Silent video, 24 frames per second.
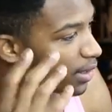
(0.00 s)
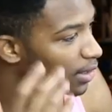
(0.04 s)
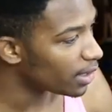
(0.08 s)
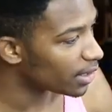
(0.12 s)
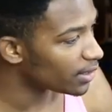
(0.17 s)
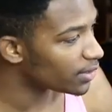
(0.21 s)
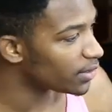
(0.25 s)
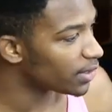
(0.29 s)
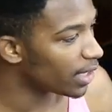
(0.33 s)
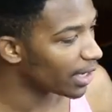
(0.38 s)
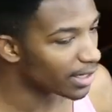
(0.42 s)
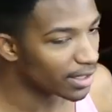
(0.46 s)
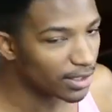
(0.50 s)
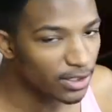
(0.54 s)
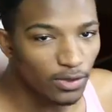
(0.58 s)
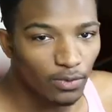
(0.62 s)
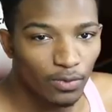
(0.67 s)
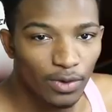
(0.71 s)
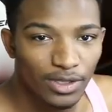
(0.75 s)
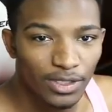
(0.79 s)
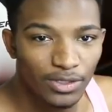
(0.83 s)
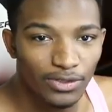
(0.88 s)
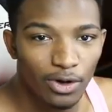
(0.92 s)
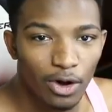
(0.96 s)
let's get into
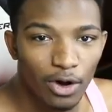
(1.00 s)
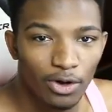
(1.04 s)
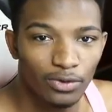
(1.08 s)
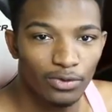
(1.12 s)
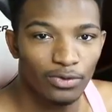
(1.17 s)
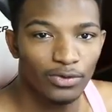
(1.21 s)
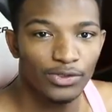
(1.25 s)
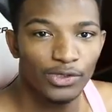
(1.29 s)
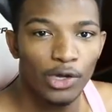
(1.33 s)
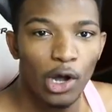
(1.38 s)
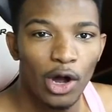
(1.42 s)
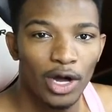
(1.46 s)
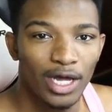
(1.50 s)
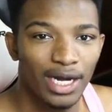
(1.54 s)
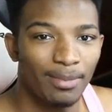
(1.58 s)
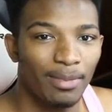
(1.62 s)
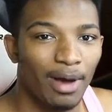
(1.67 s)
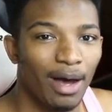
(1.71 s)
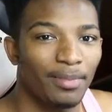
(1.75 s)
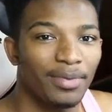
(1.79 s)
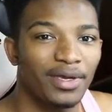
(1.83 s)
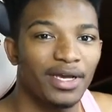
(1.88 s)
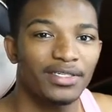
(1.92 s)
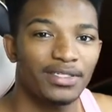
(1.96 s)
what this article is talking
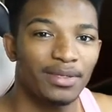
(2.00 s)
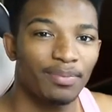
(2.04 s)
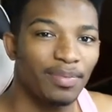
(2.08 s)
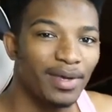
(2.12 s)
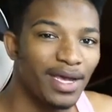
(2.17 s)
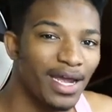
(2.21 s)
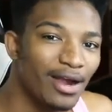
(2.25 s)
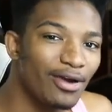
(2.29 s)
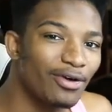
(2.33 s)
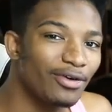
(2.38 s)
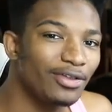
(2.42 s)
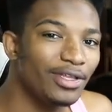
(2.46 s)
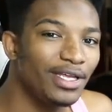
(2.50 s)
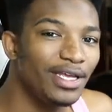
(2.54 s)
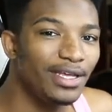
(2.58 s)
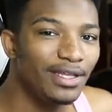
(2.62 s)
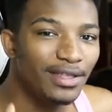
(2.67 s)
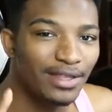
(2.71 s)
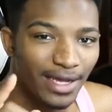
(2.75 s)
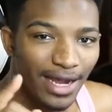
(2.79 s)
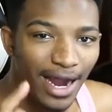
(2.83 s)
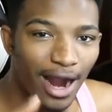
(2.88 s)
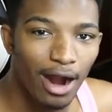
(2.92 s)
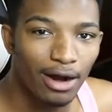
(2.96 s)
about, because apparently
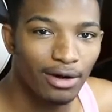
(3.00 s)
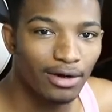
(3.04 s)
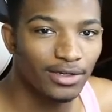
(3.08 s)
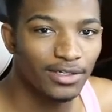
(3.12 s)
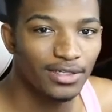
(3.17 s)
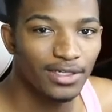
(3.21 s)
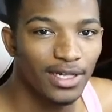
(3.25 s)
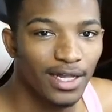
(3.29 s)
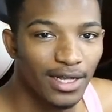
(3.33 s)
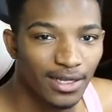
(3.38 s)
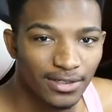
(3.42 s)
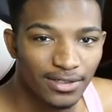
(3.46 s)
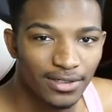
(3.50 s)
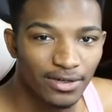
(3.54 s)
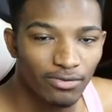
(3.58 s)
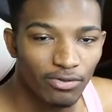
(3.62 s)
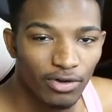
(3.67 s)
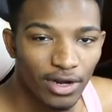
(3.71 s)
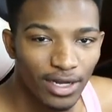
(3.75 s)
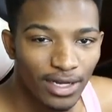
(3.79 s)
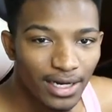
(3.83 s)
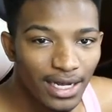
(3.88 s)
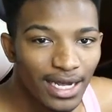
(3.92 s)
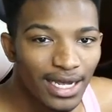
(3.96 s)
the character select
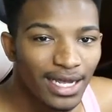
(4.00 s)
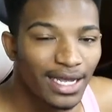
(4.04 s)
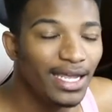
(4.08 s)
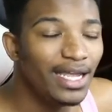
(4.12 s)
screen,